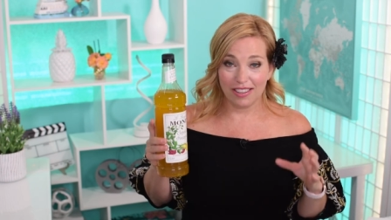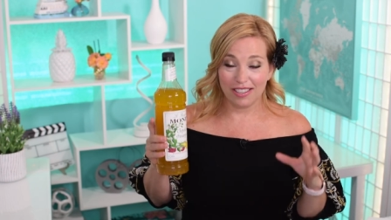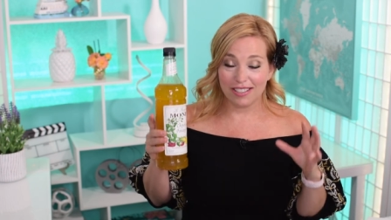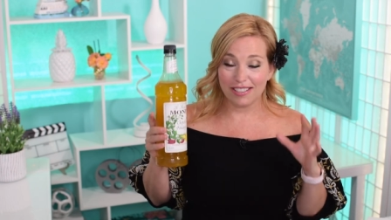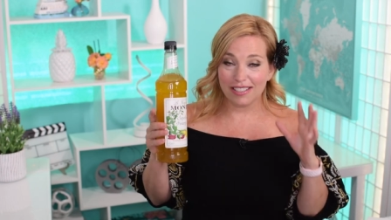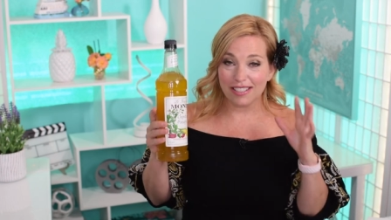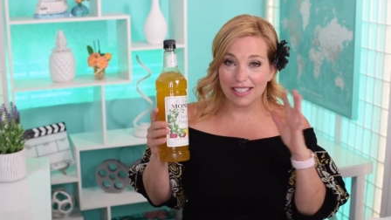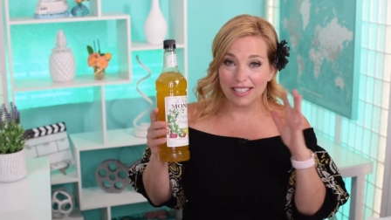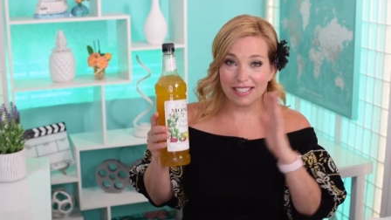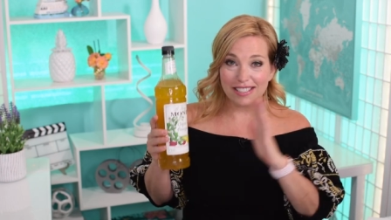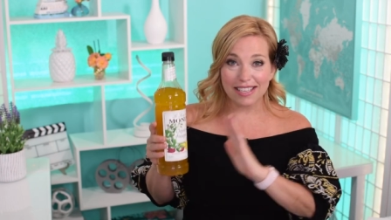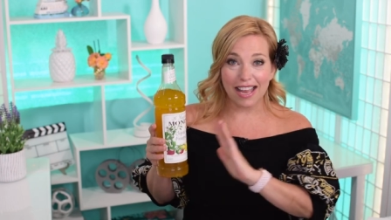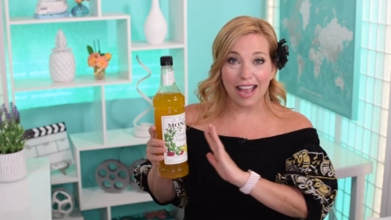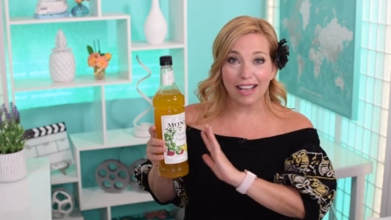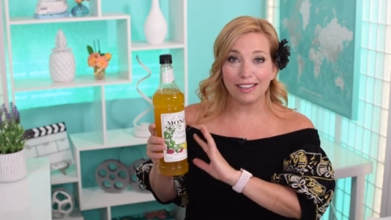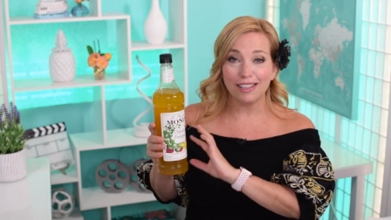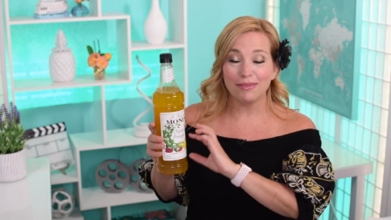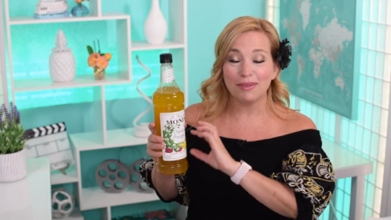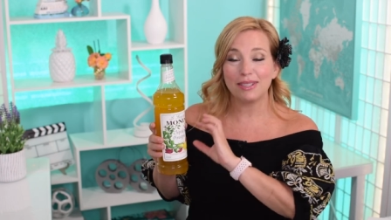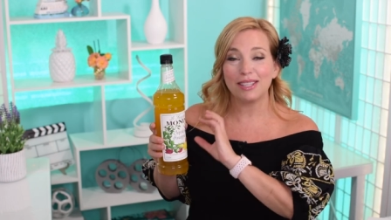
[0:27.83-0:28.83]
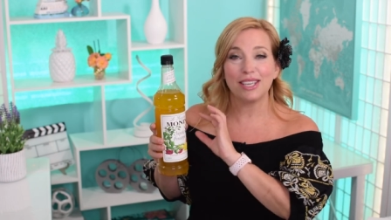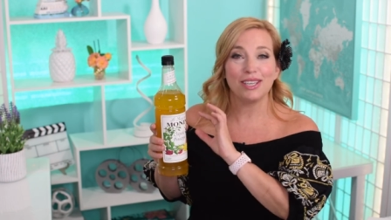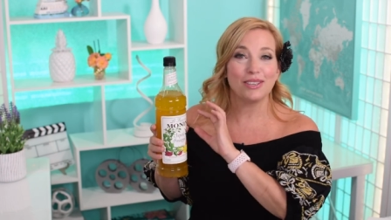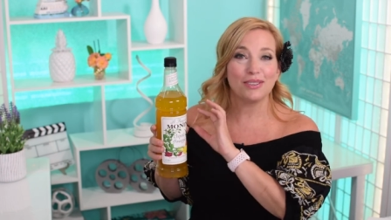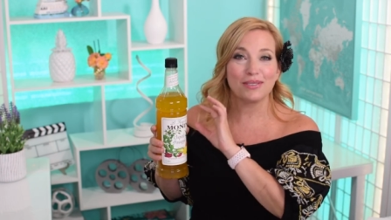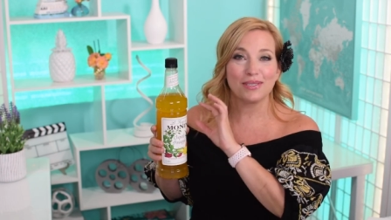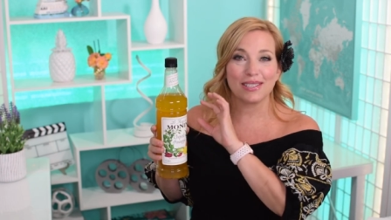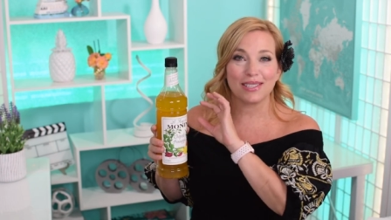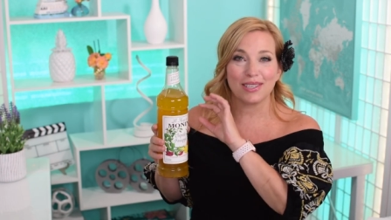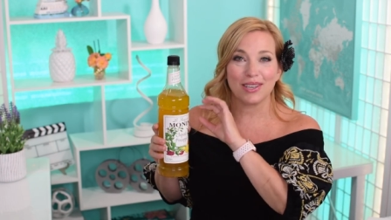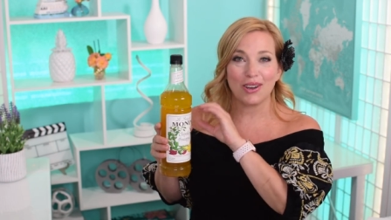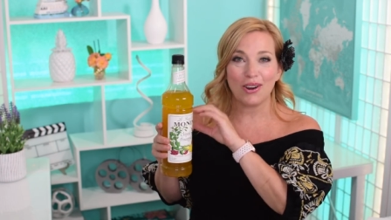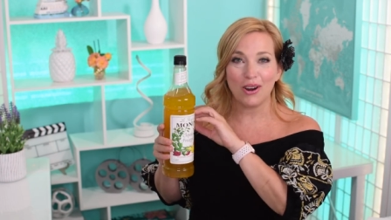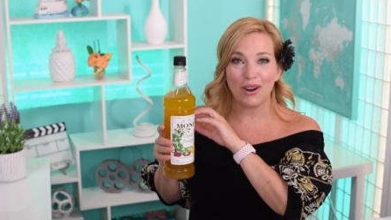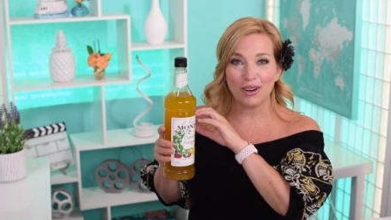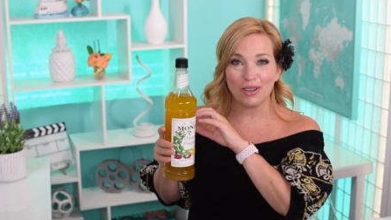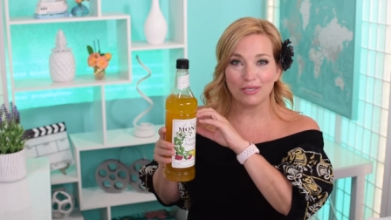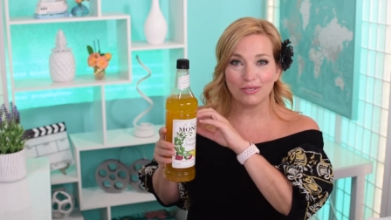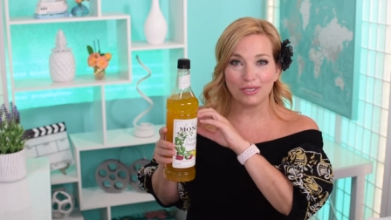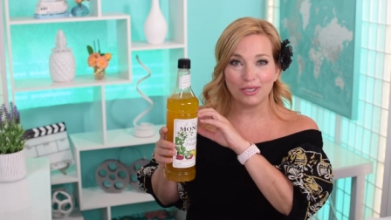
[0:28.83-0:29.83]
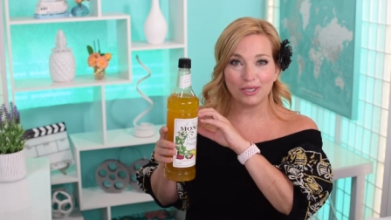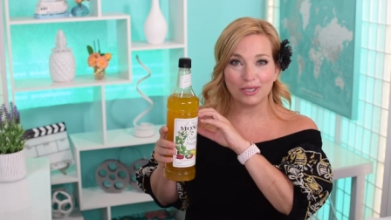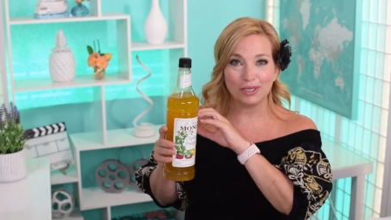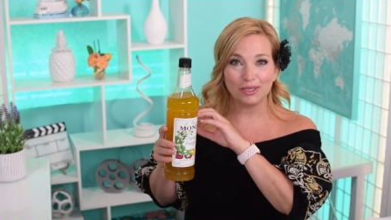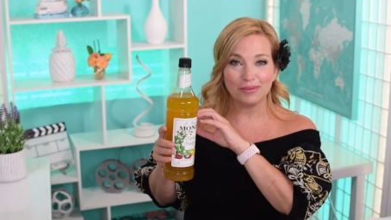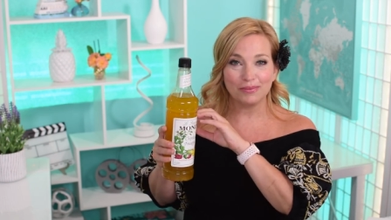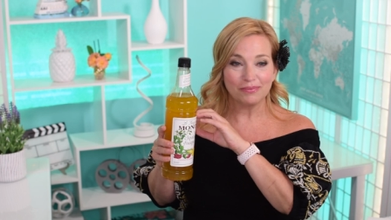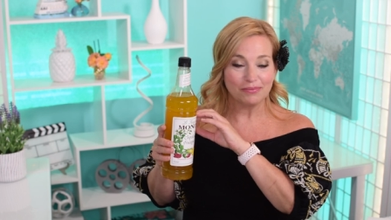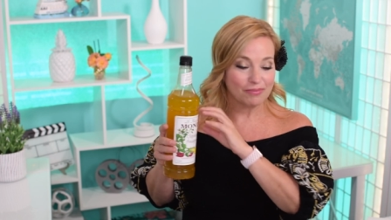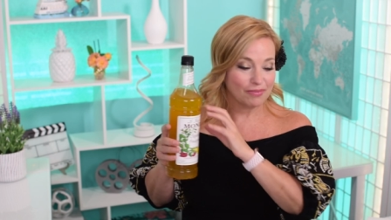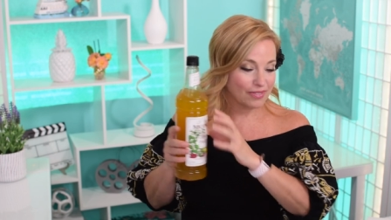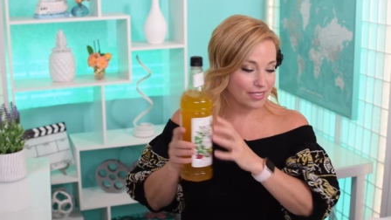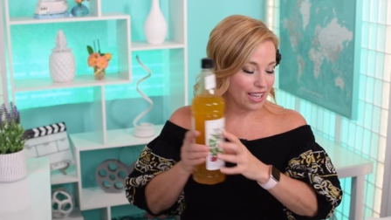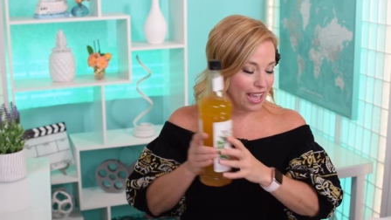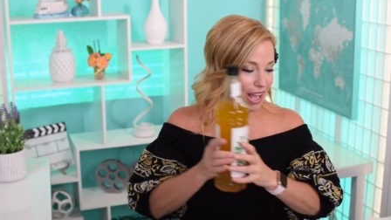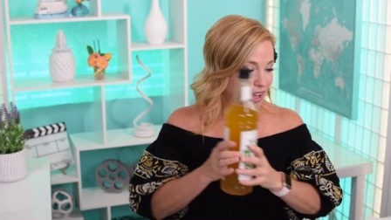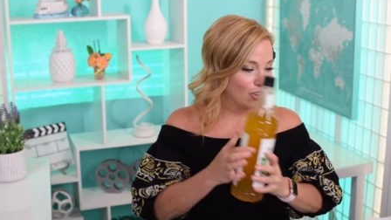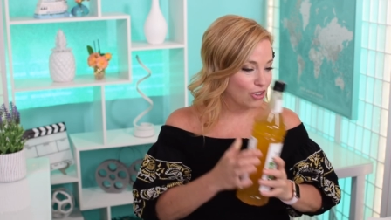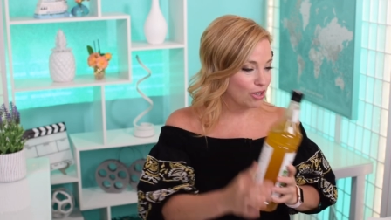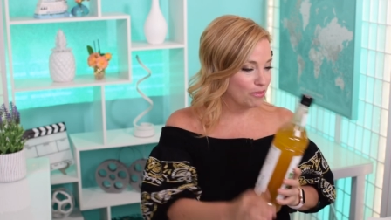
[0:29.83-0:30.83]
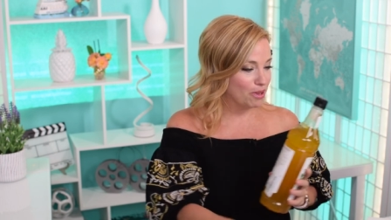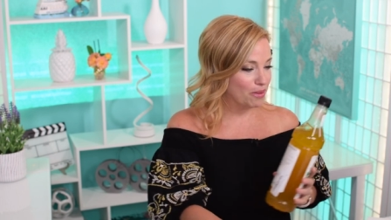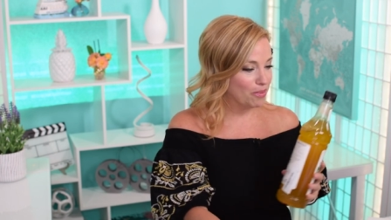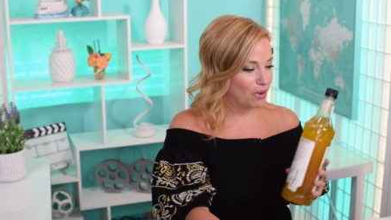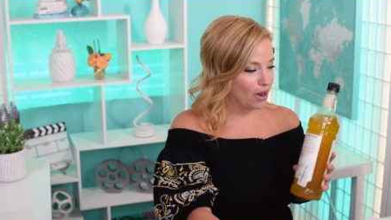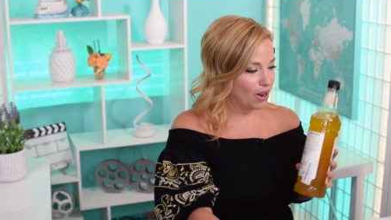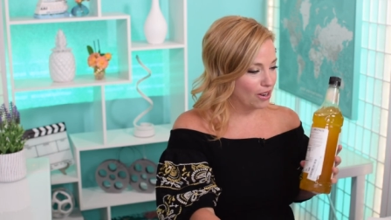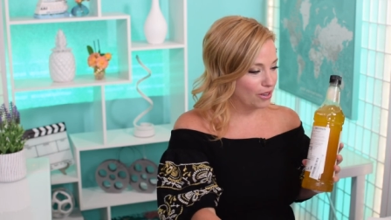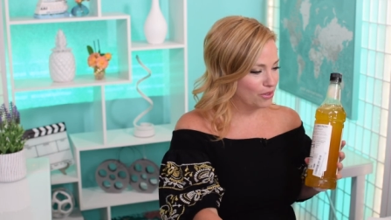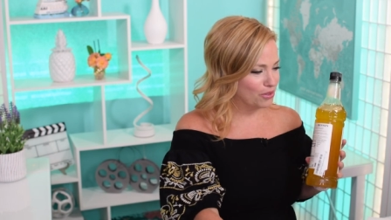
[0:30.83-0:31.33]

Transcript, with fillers: This is exactly what they use in the Carnival Alchemy Bar.